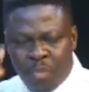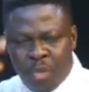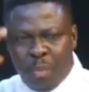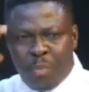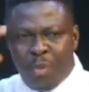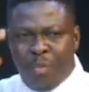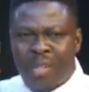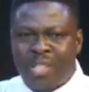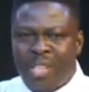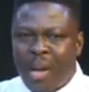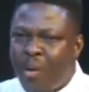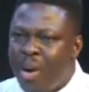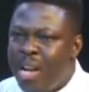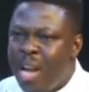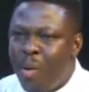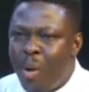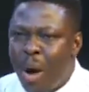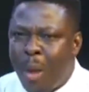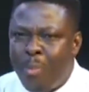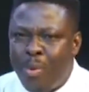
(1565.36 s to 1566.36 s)
professor when they
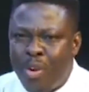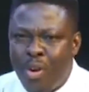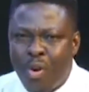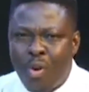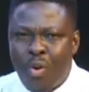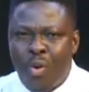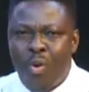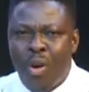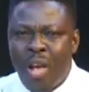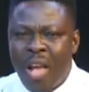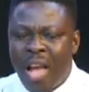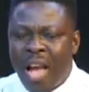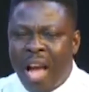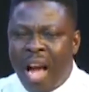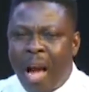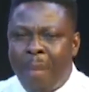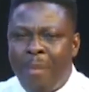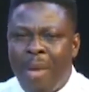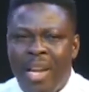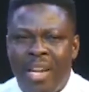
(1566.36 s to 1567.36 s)
were being
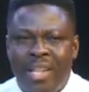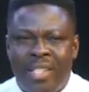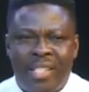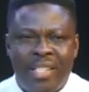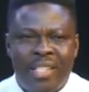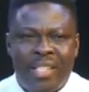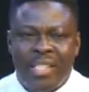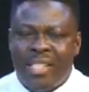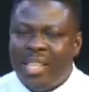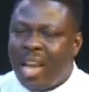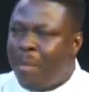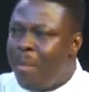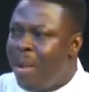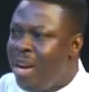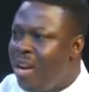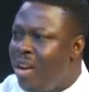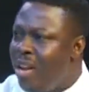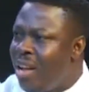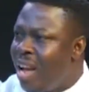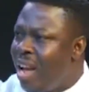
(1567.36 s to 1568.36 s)
how many theses how
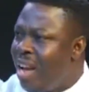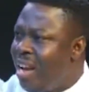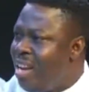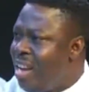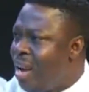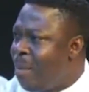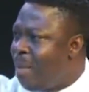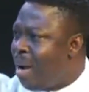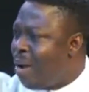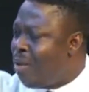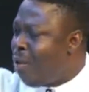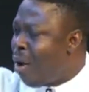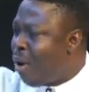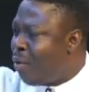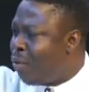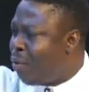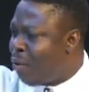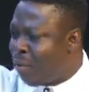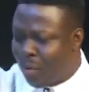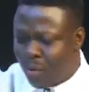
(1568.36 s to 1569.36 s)
many neman were
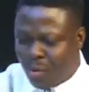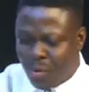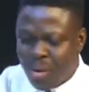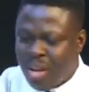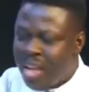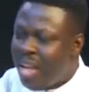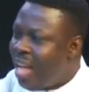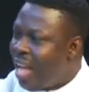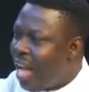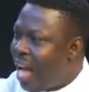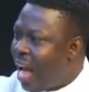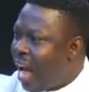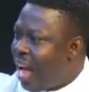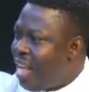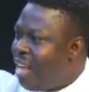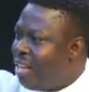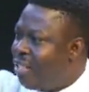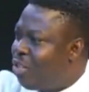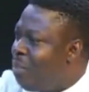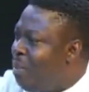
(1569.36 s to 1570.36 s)
structural
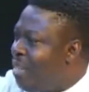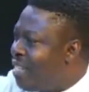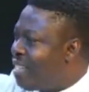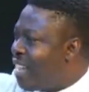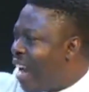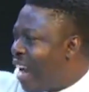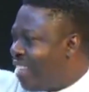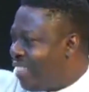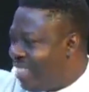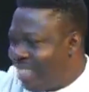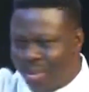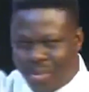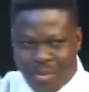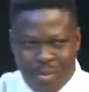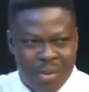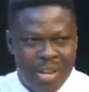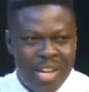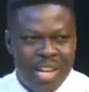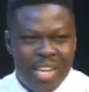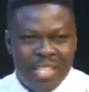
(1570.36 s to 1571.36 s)
yet to me cite no
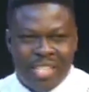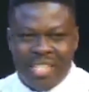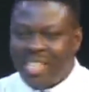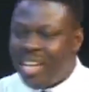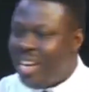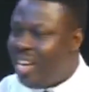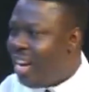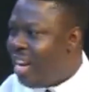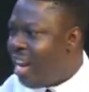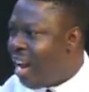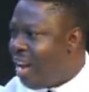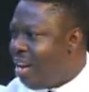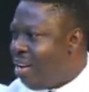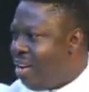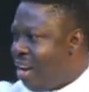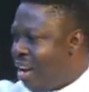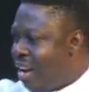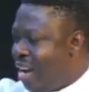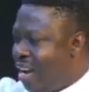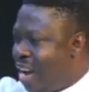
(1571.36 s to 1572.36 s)
to send
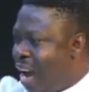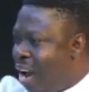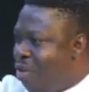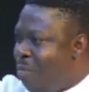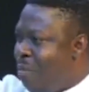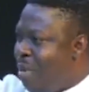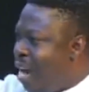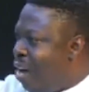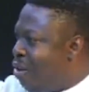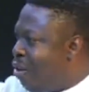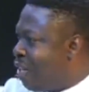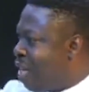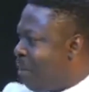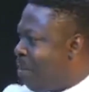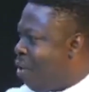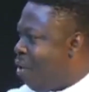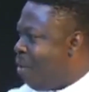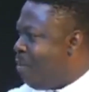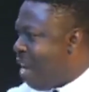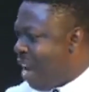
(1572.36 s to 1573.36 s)
na be Dr.
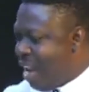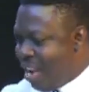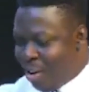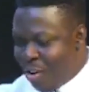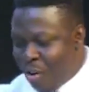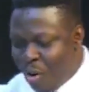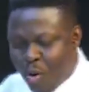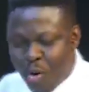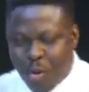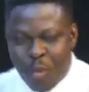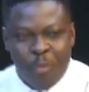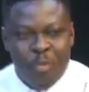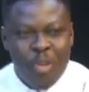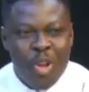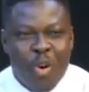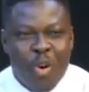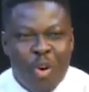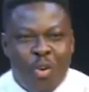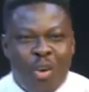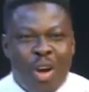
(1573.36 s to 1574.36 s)
Bawumia oh
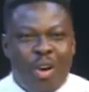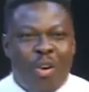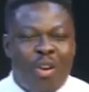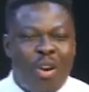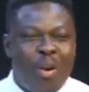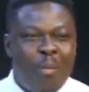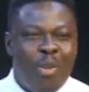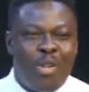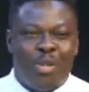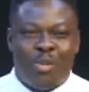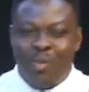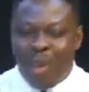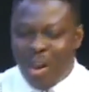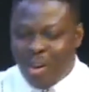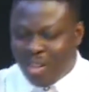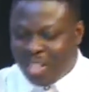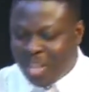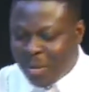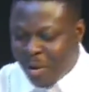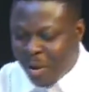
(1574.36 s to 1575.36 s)
economic school at
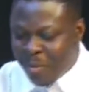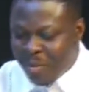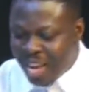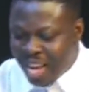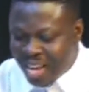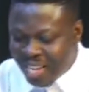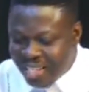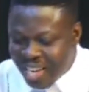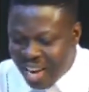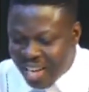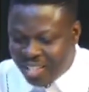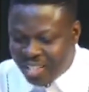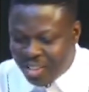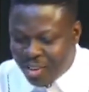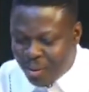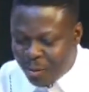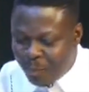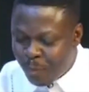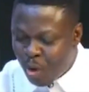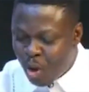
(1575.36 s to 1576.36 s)
Dr. Bawumia citing
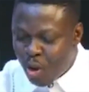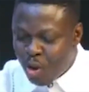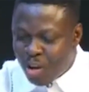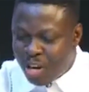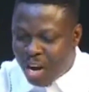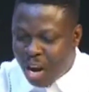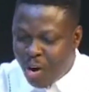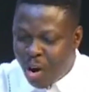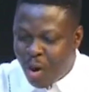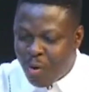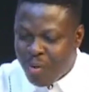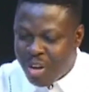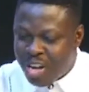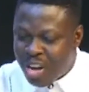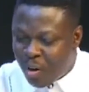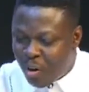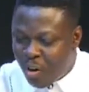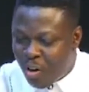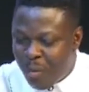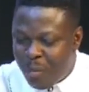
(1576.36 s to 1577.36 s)
no you cannot read
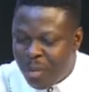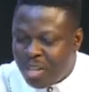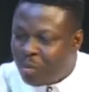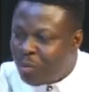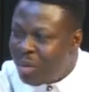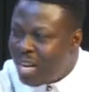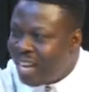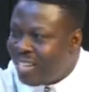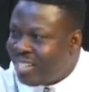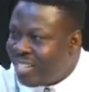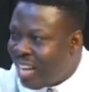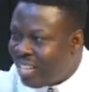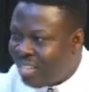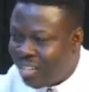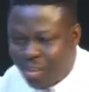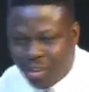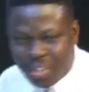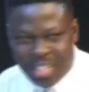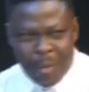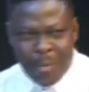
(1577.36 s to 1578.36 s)
economics without
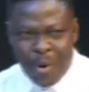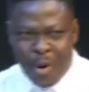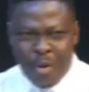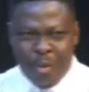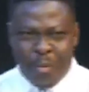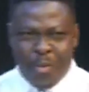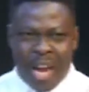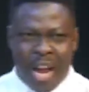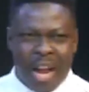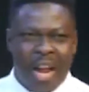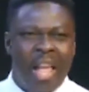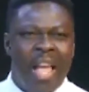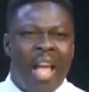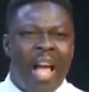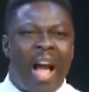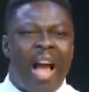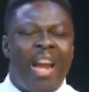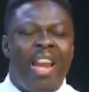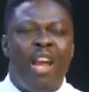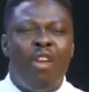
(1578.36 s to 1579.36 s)
citing Dr. Bawumia.
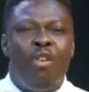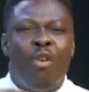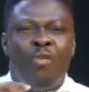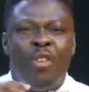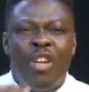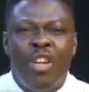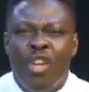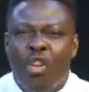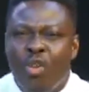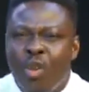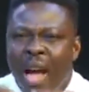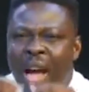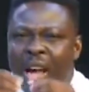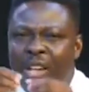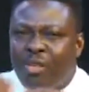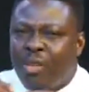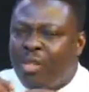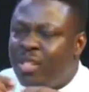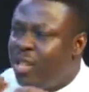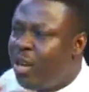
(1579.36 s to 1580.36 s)
At the end of the day you
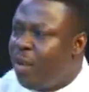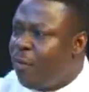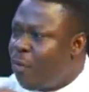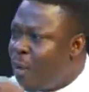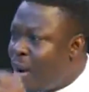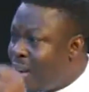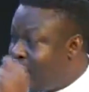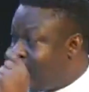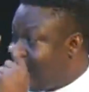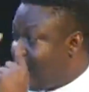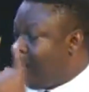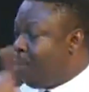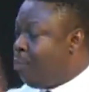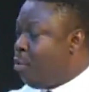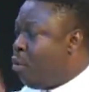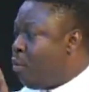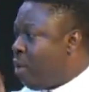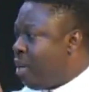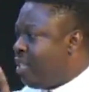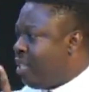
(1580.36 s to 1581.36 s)
ask yourself one simple
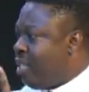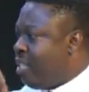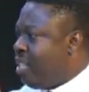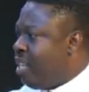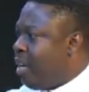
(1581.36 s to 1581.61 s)
question say